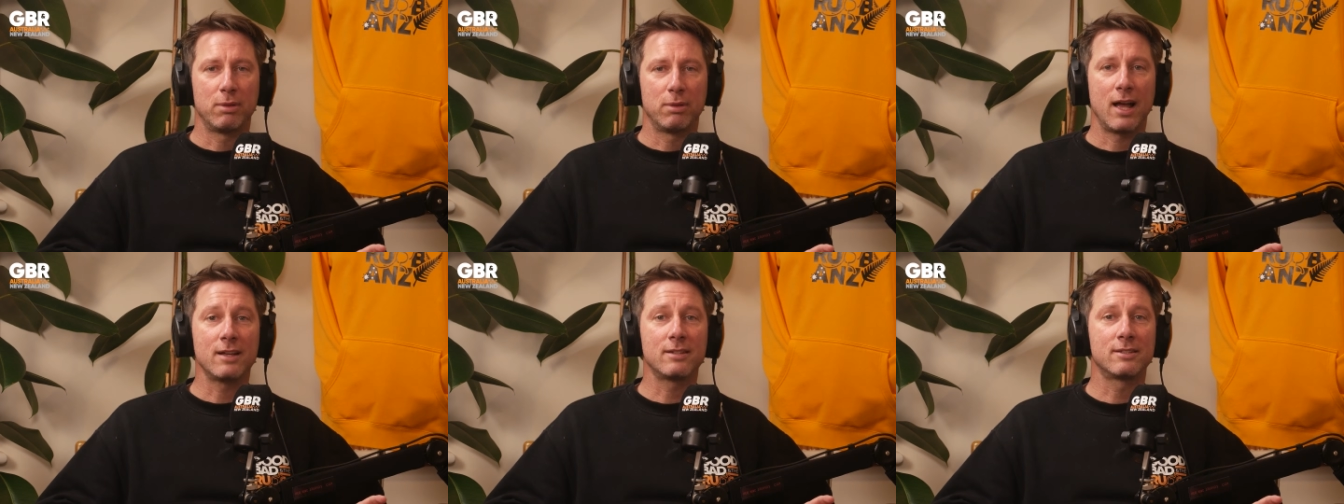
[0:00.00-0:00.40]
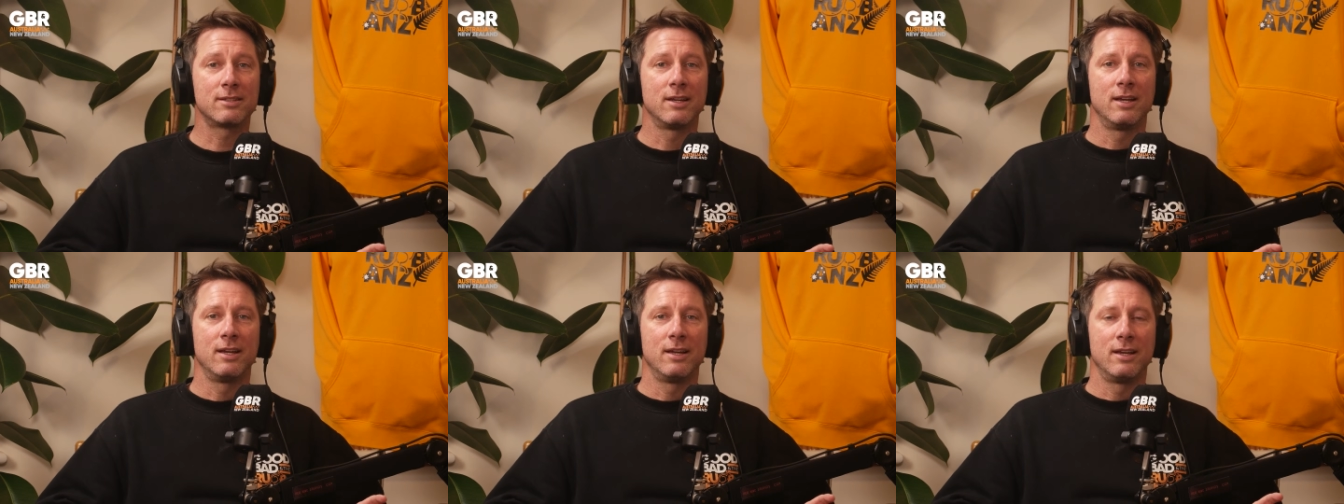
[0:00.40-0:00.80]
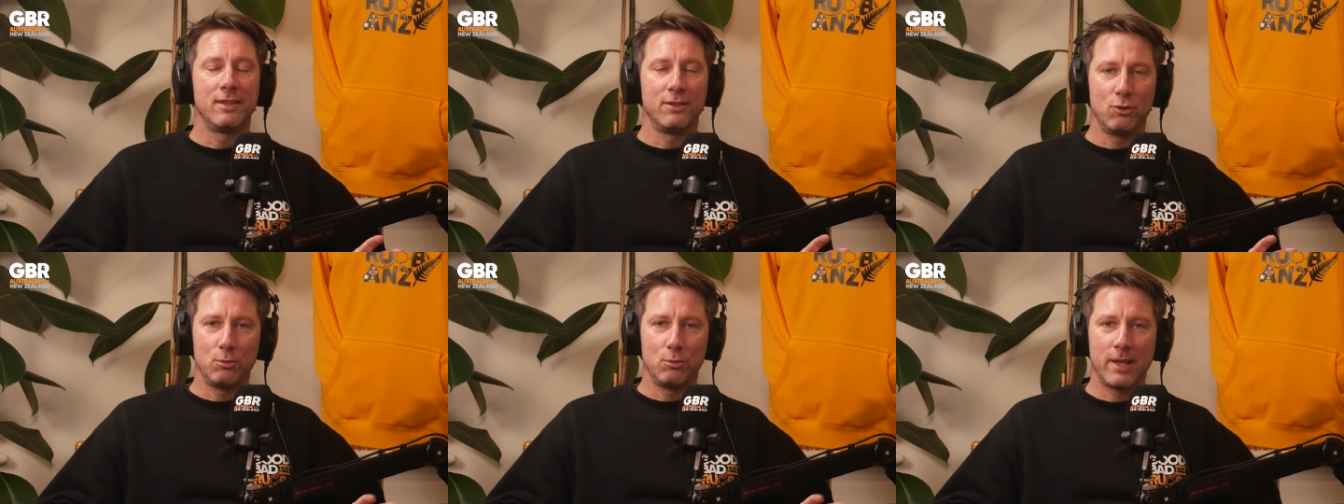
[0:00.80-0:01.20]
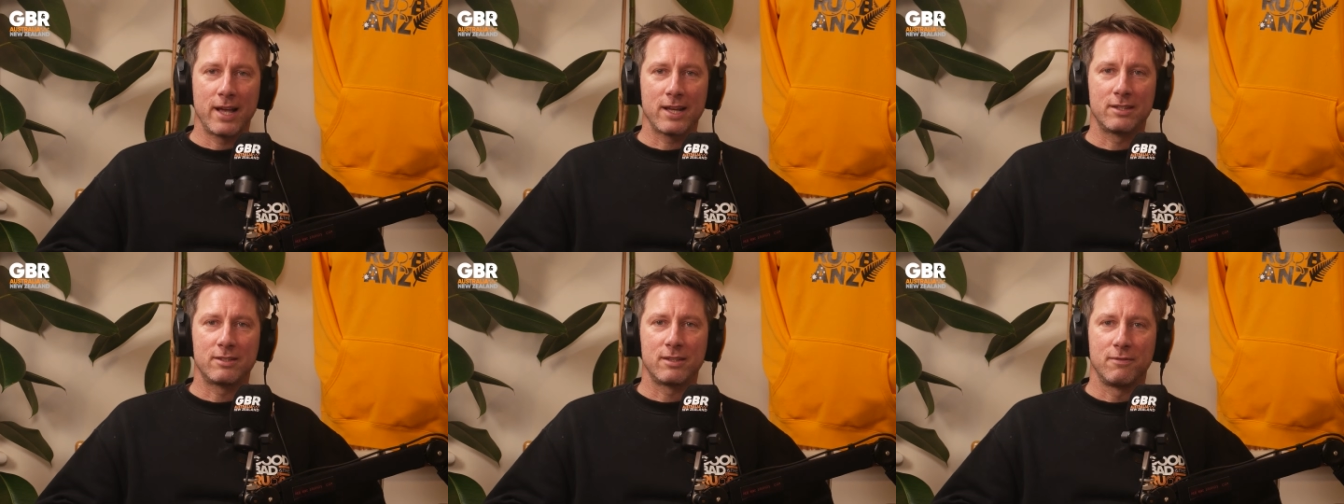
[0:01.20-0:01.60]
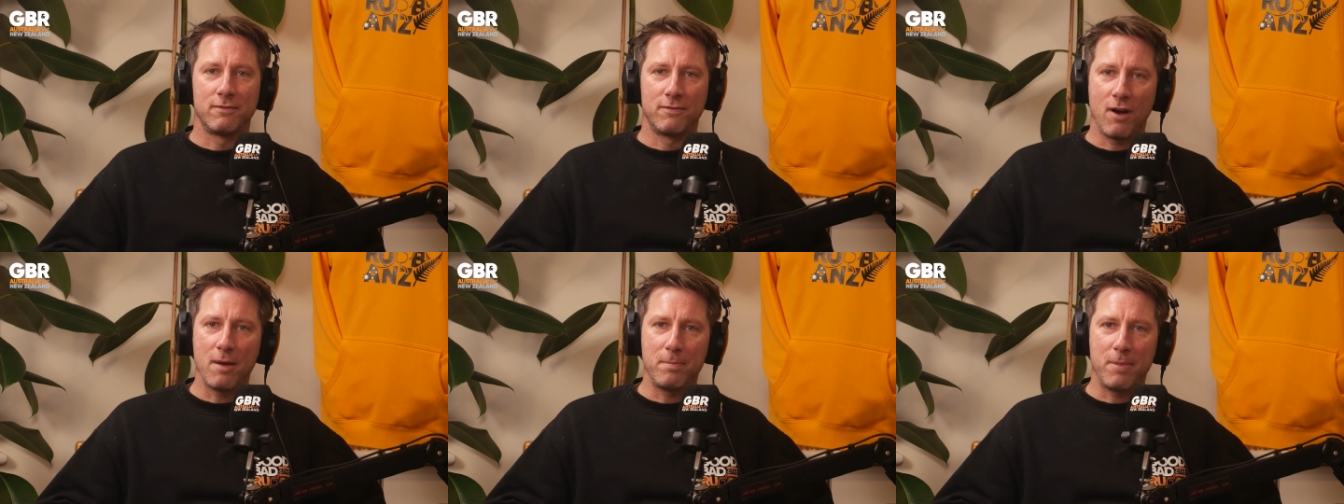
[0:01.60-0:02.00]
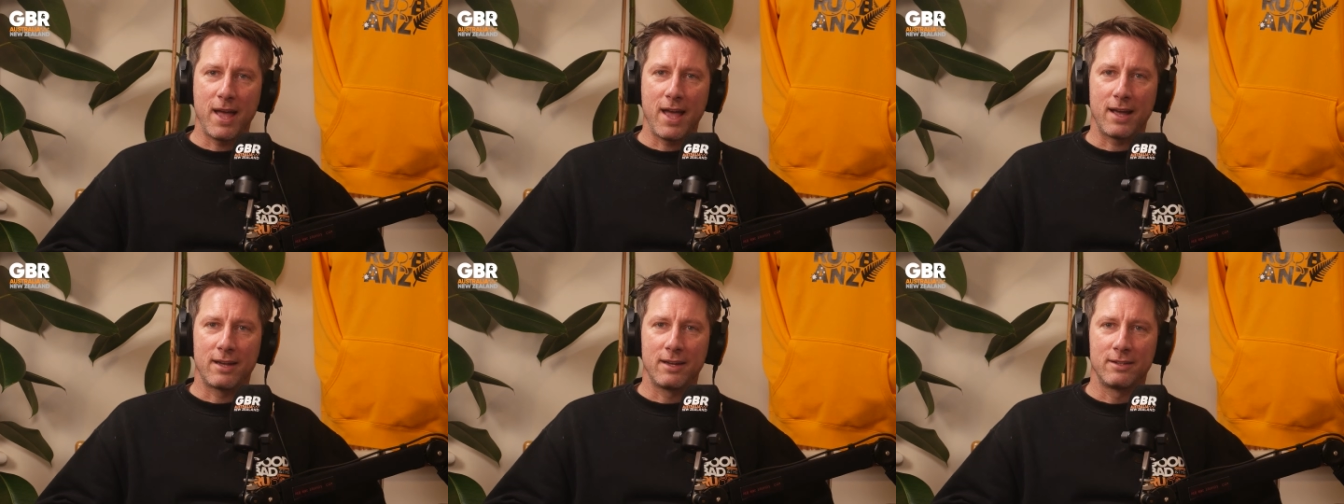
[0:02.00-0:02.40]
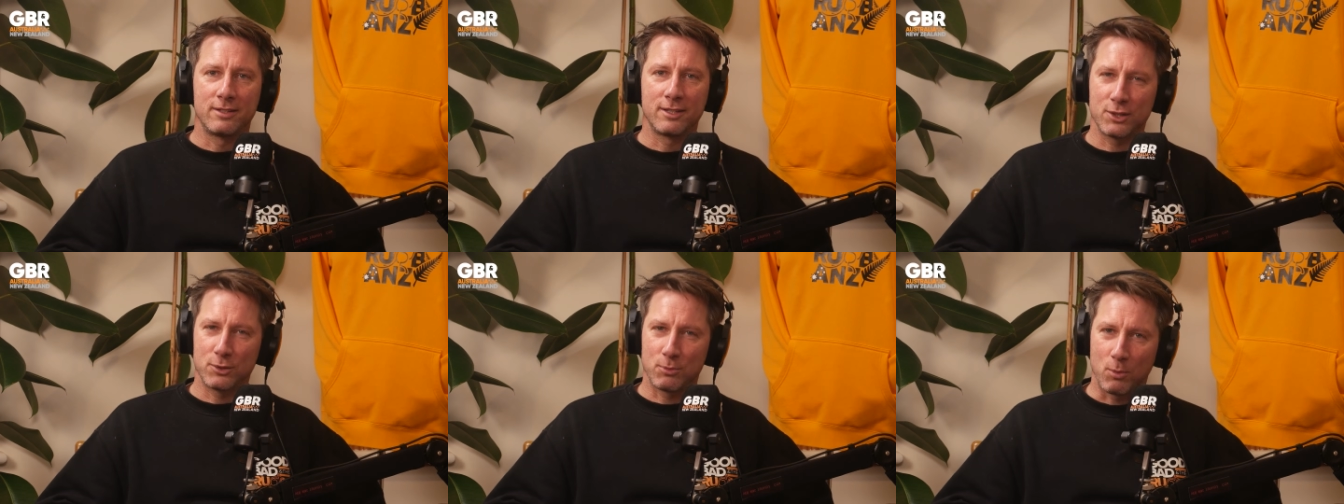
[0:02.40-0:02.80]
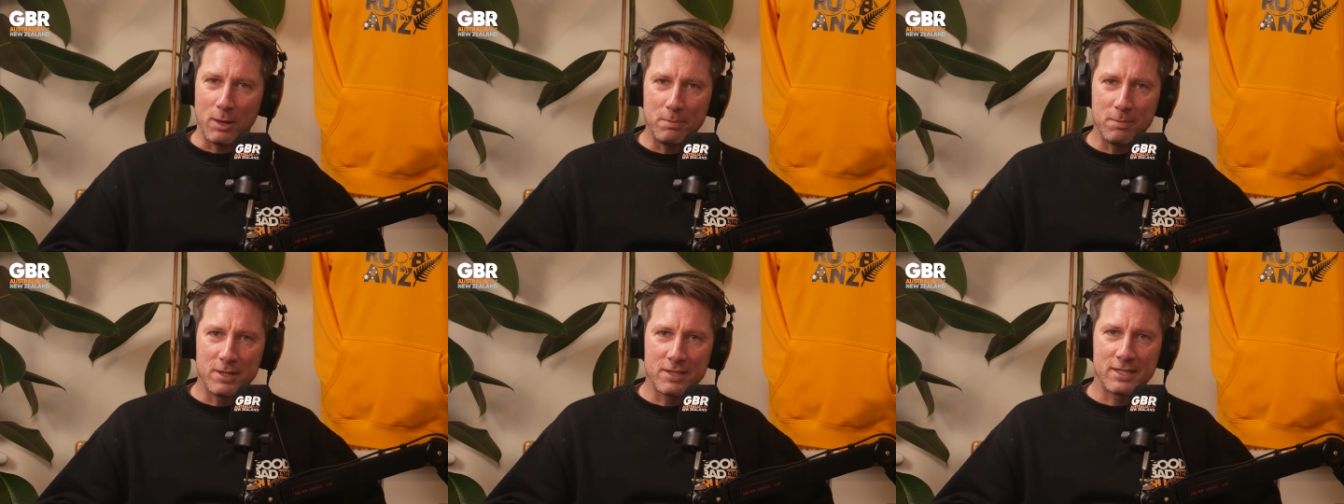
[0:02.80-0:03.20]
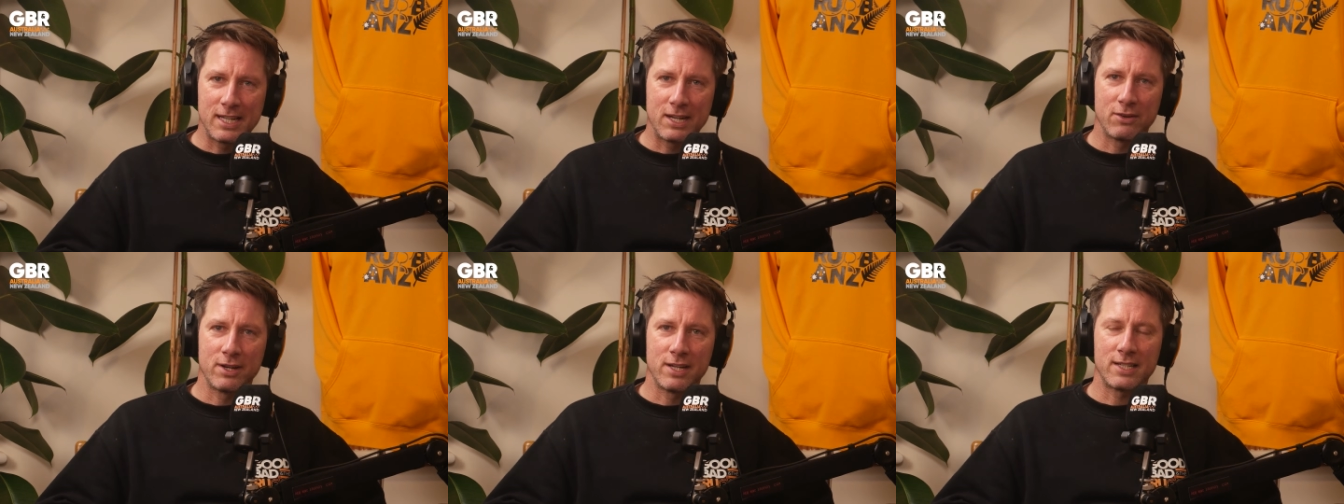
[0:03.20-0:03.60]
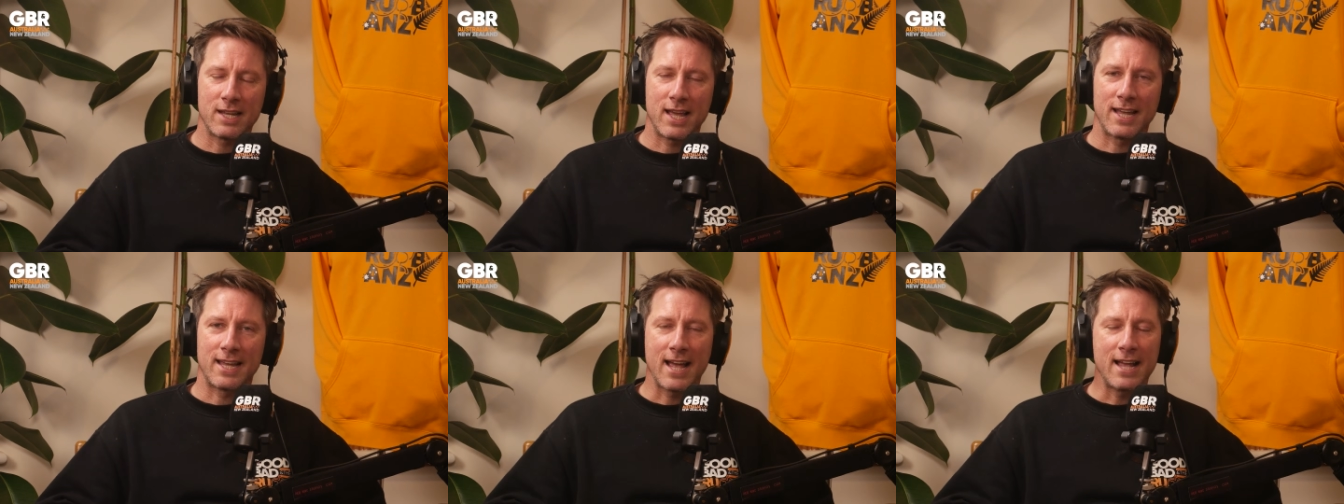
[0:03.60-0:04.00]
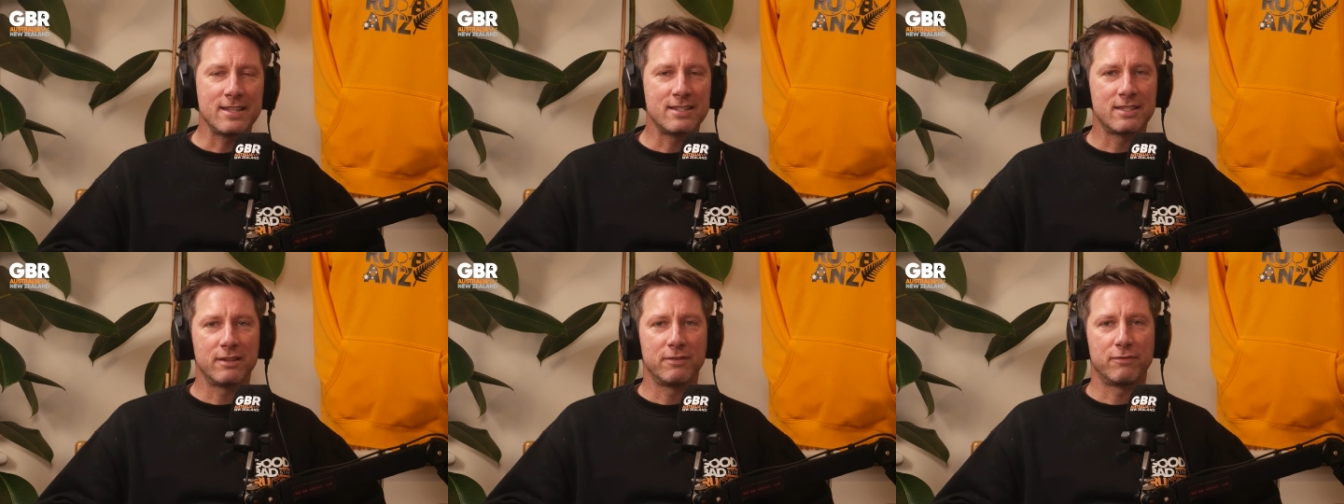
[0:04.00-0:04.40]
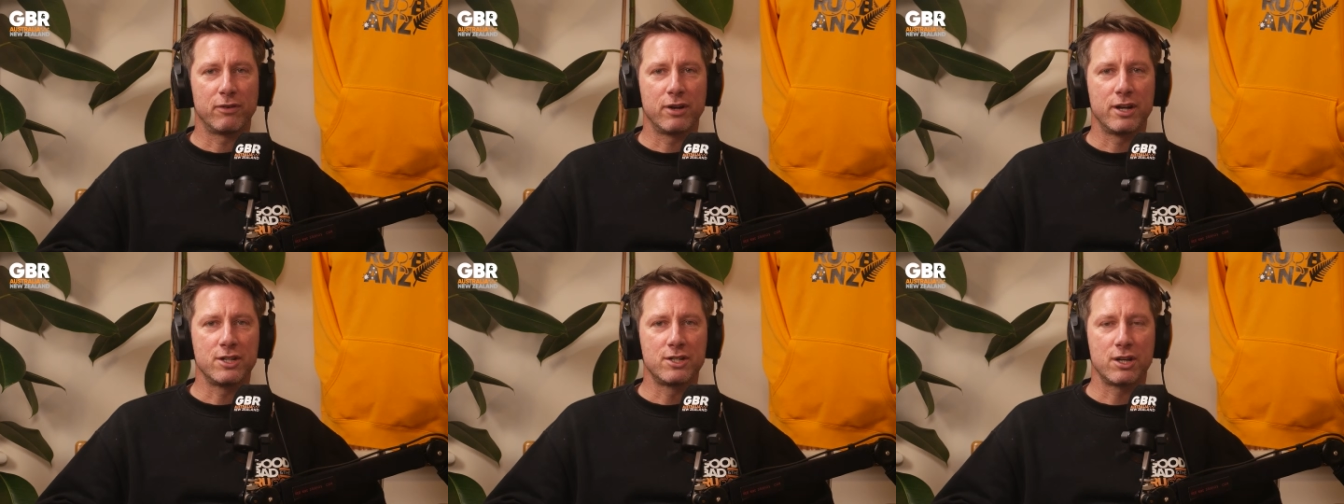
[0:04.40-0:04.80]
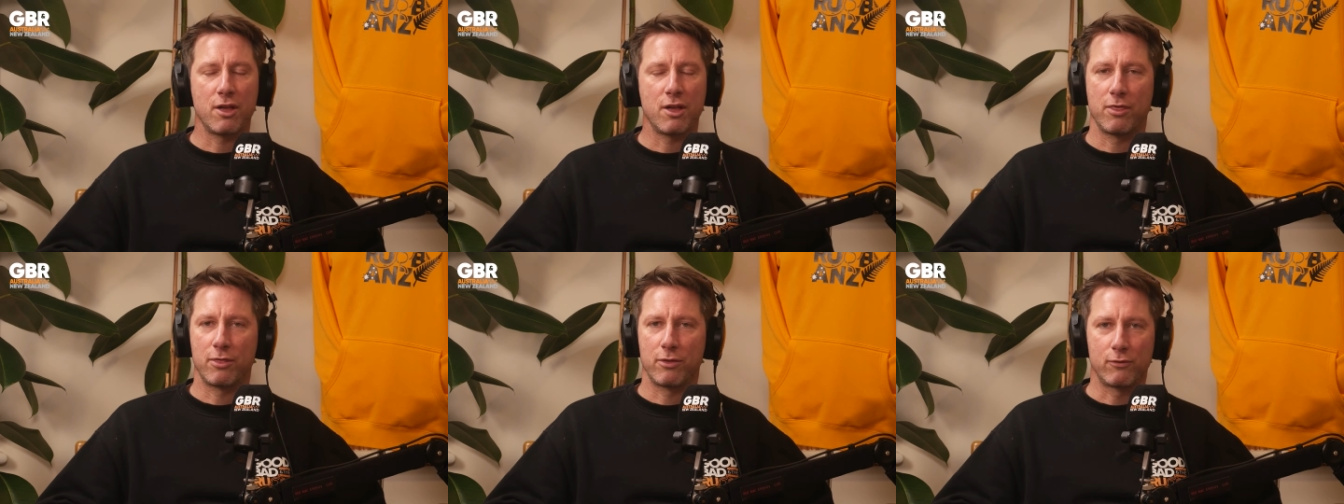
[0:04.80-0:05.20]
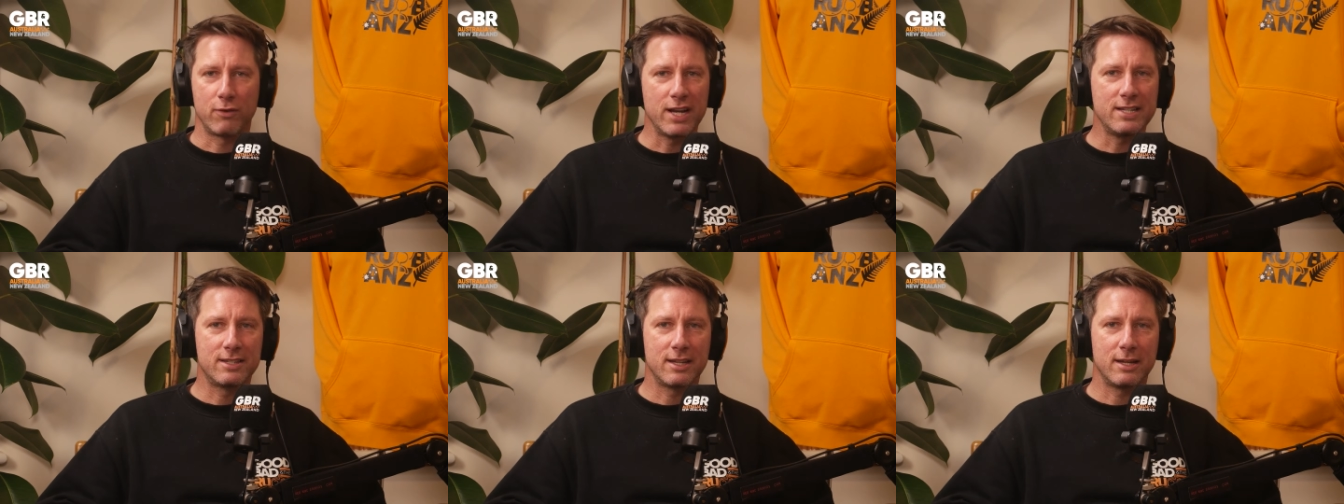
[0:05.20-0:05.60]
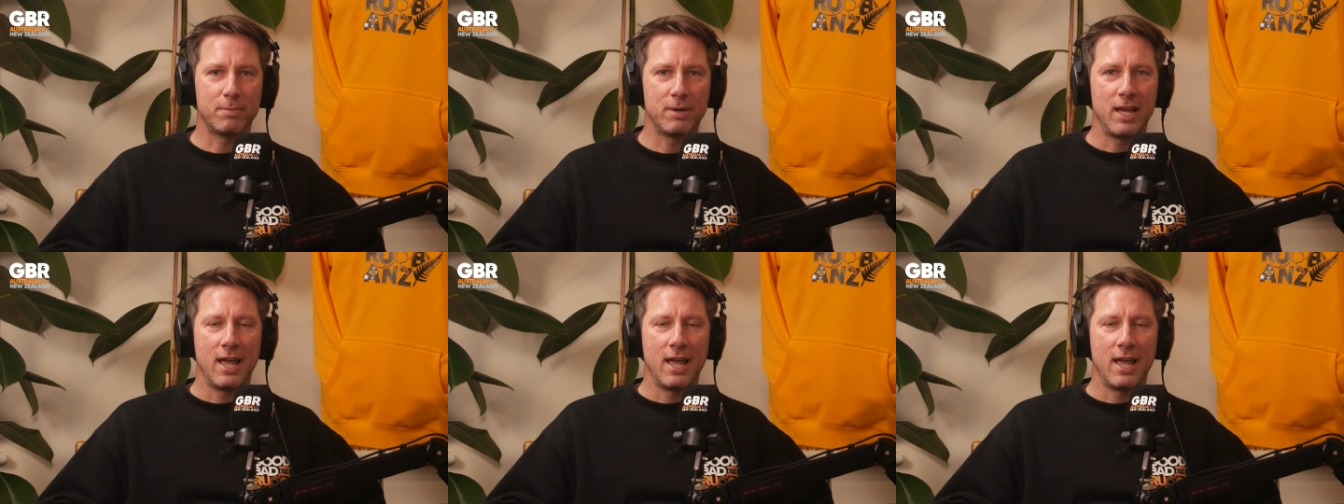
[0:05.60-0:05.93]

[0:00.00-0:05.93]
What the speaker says: Plus, the All Blacks fight back to sweep the series against the French 3-0